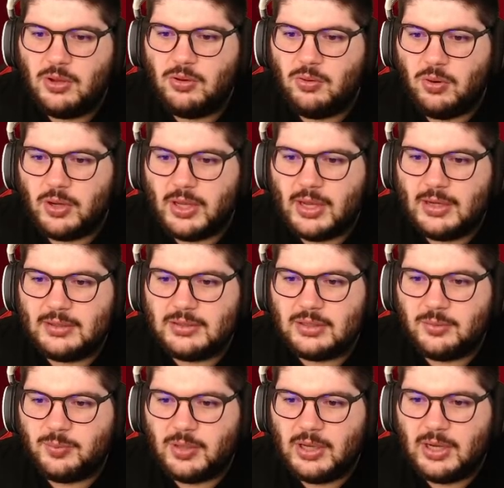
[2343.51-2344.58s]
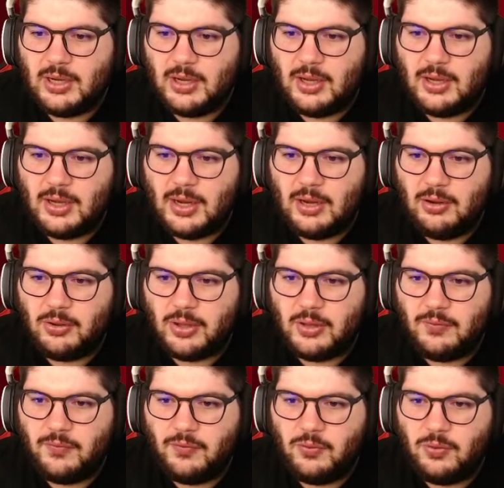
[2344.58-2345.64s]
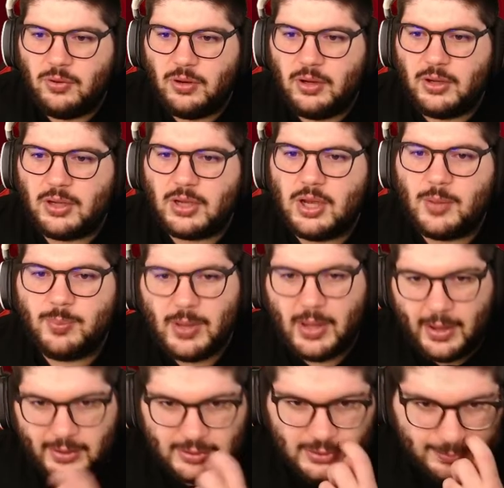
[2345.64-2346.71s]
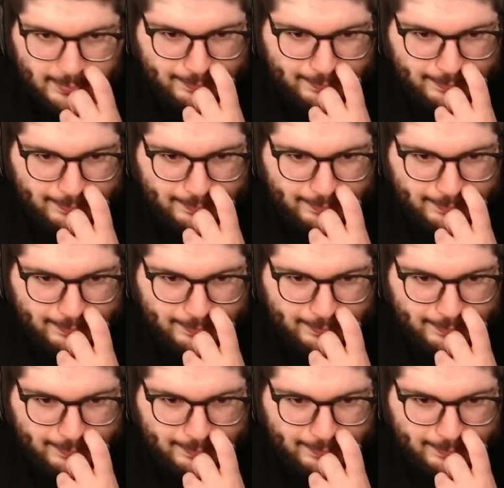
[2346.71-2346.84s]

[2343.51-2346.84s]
or getting to the byline and looking for cutbacks.